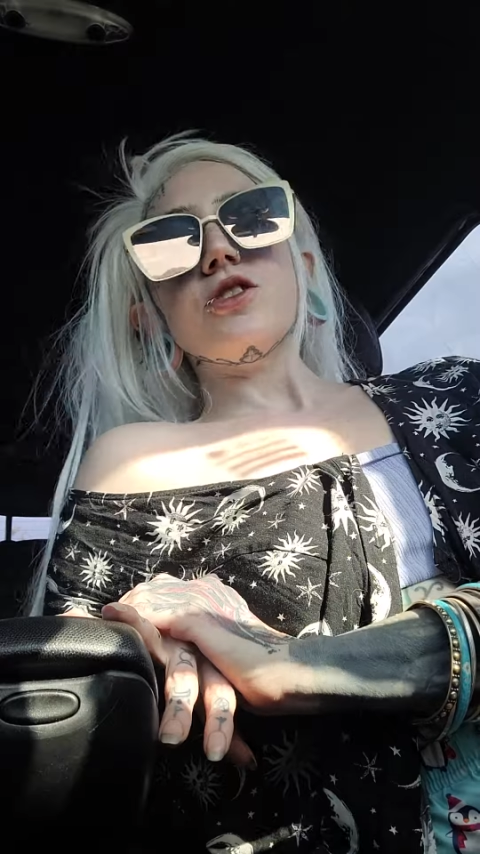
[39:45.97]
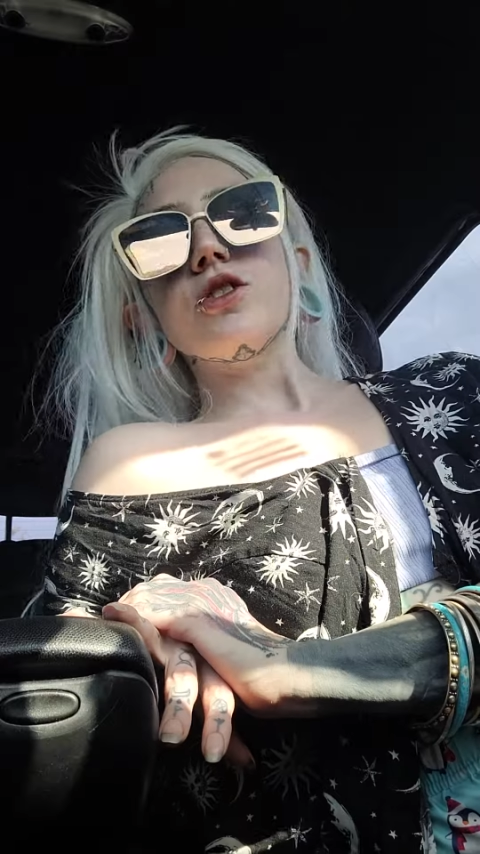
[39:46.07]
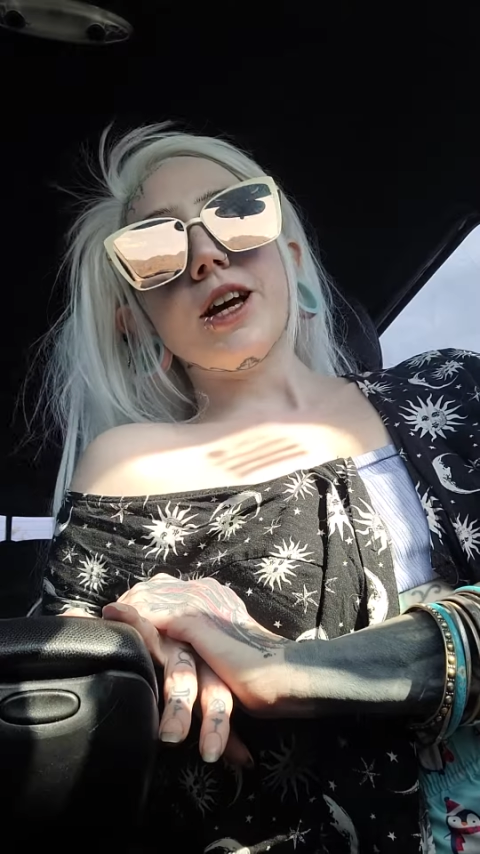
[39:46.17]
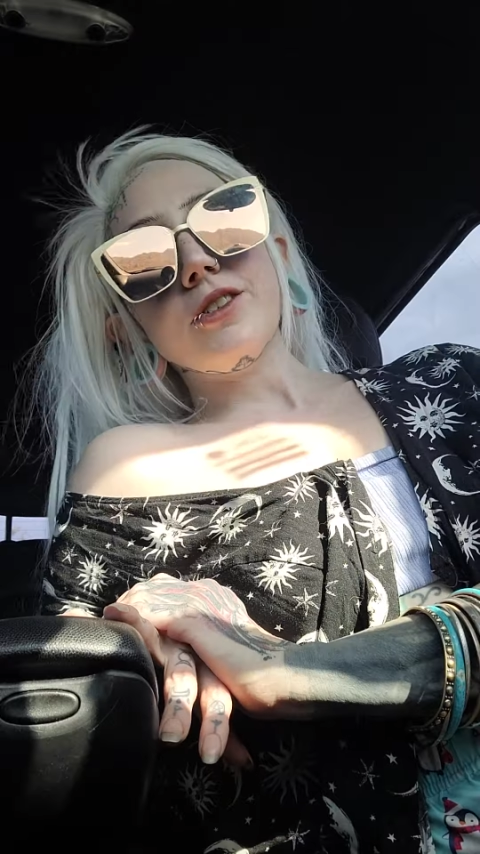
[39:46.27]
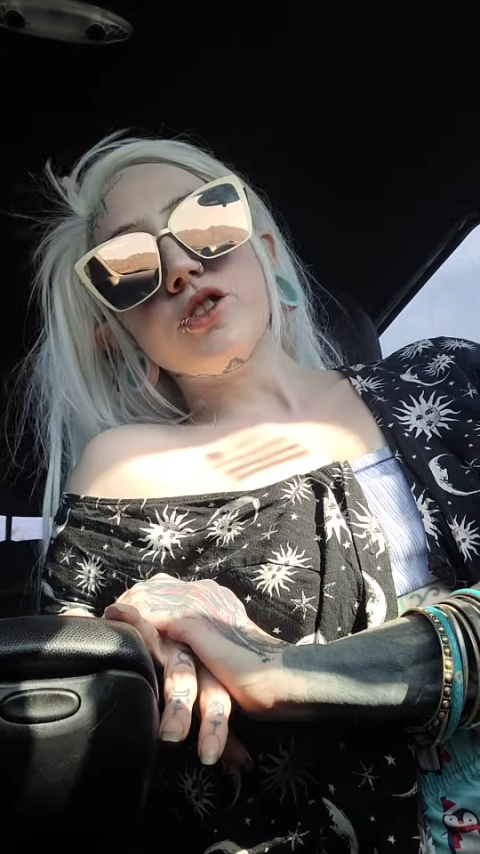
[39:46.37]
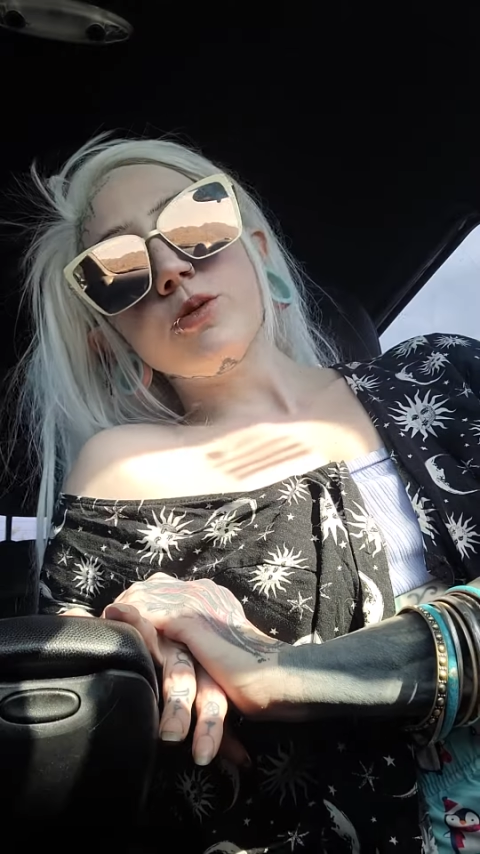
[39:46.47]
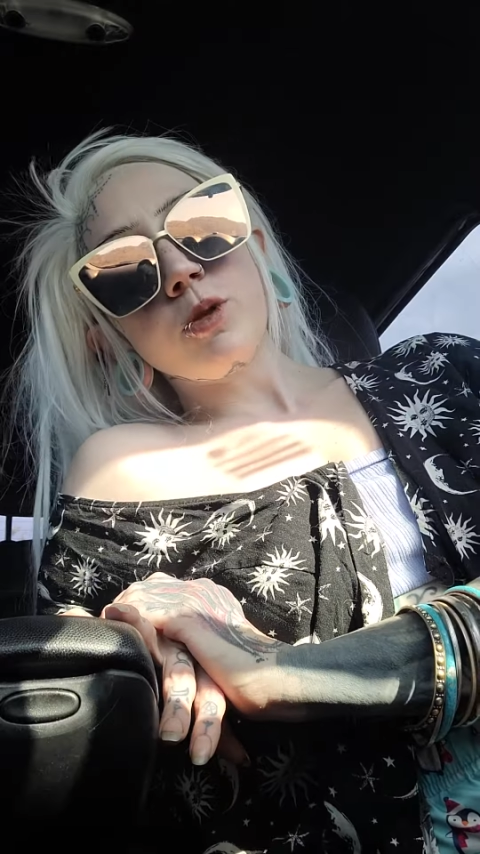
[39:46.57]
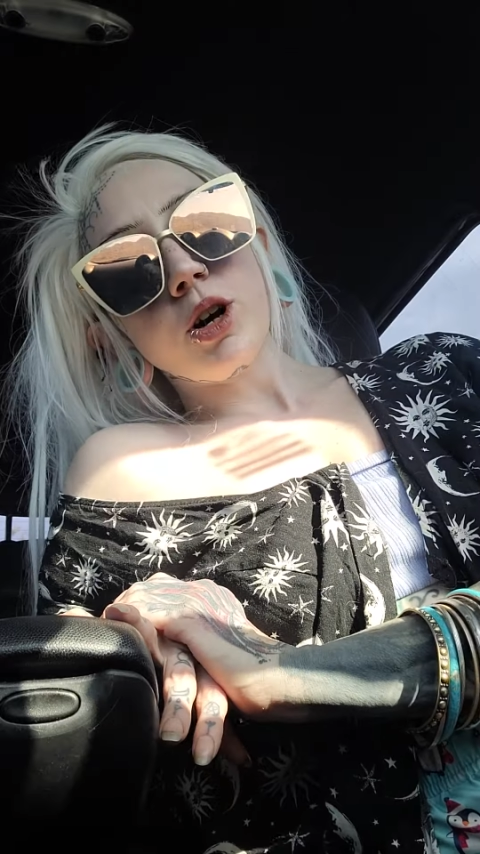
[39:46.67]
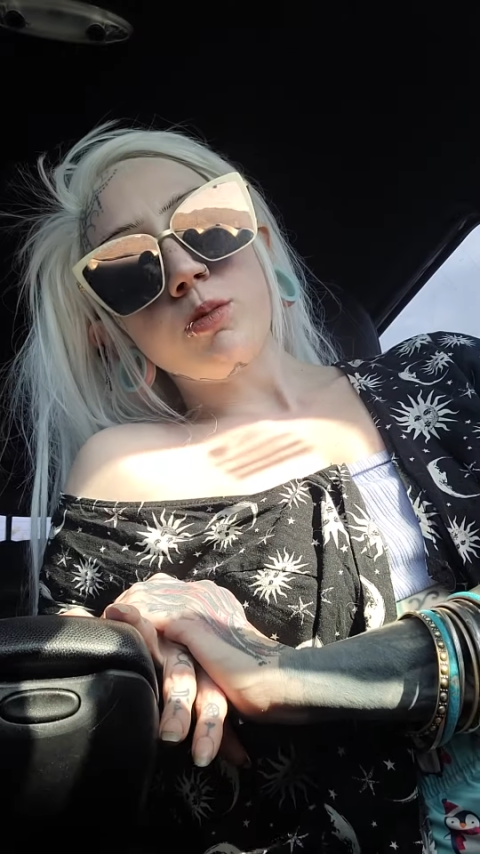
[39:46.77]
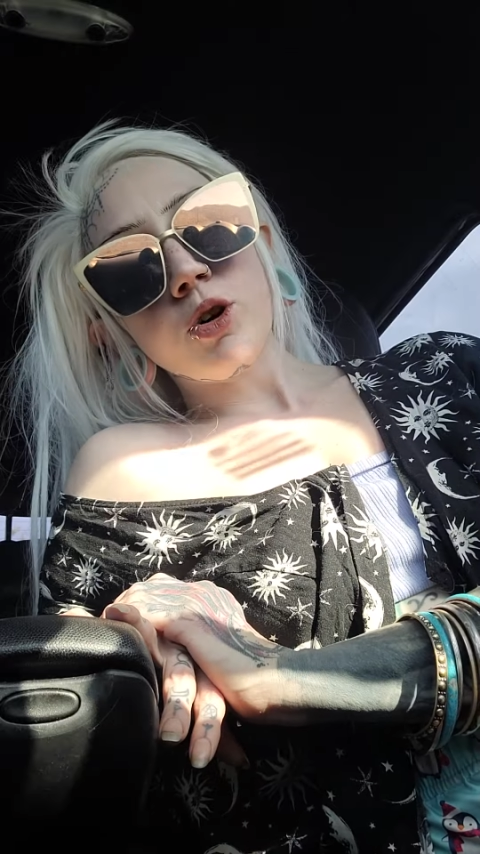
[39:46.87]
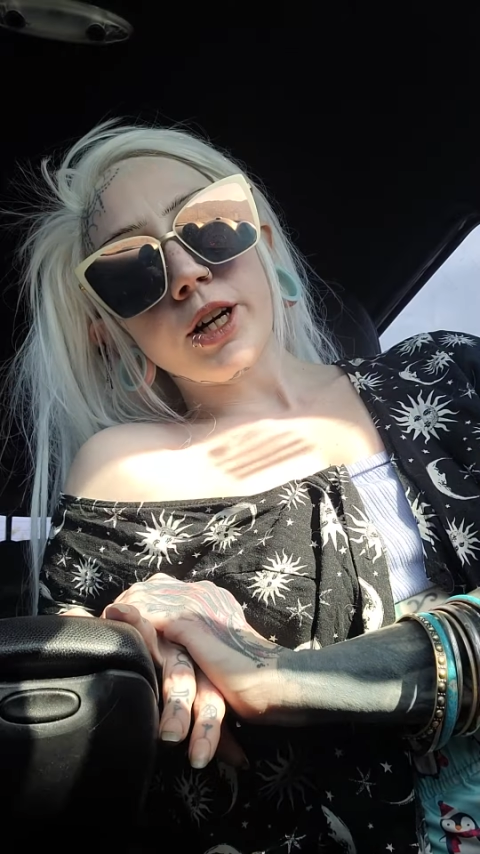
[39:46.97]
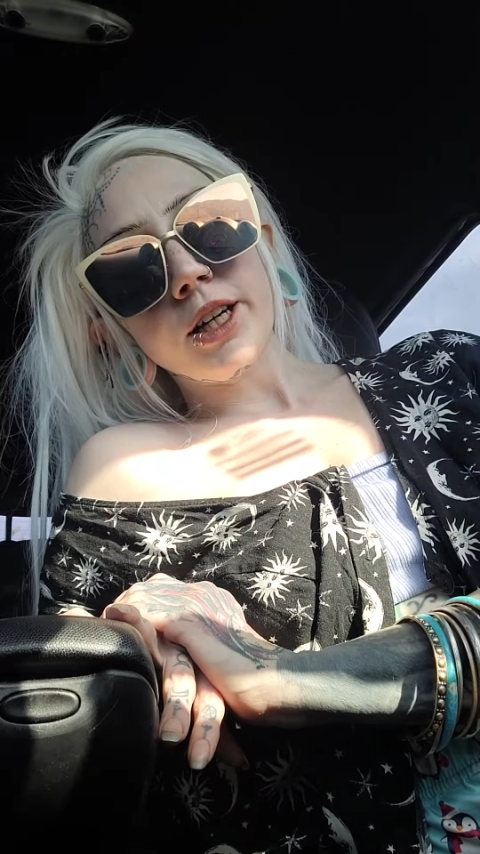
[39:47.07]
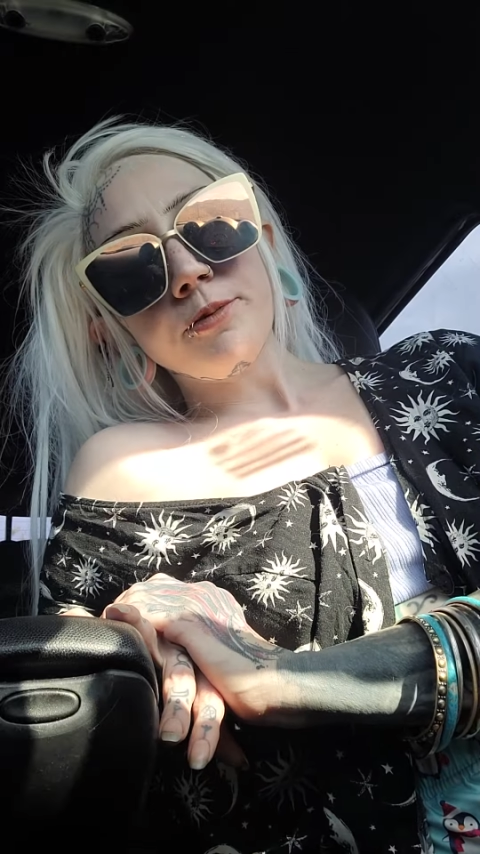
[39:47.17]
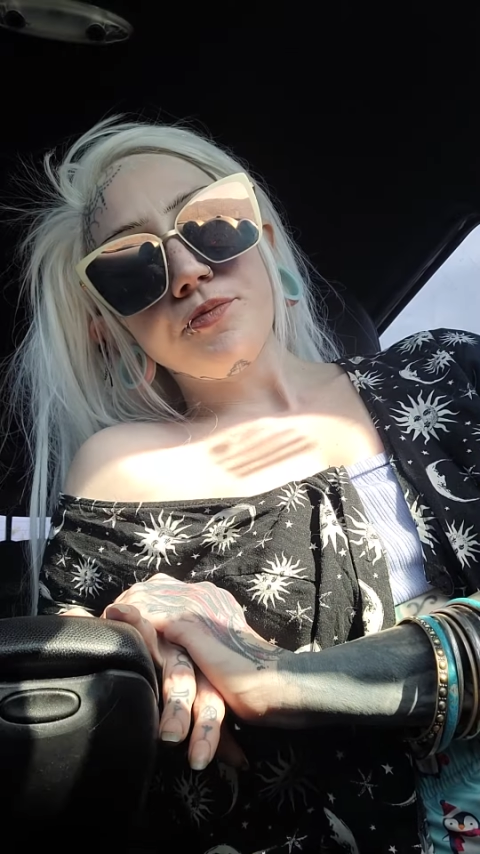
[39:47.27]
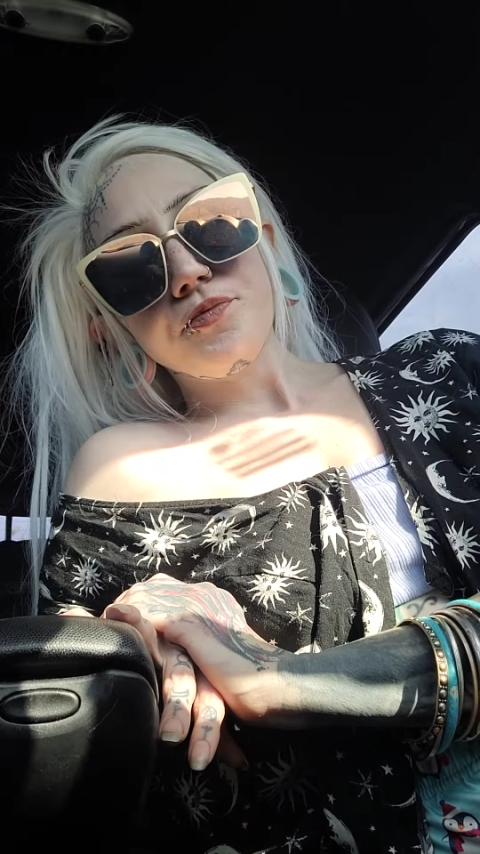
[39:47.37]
see you guys tomorrow morning.